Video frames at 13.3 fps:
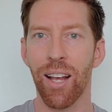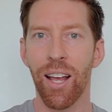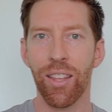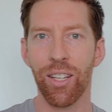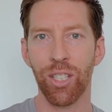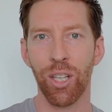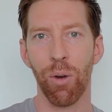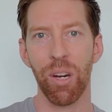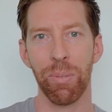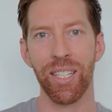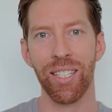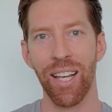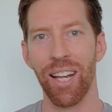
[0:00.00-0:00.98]
that's going to be
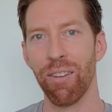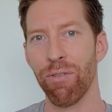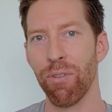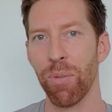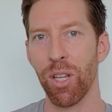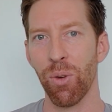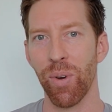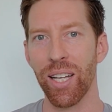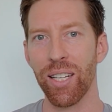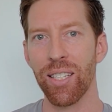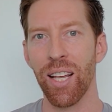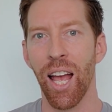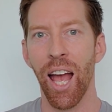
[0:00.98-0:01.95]
sailing from the US.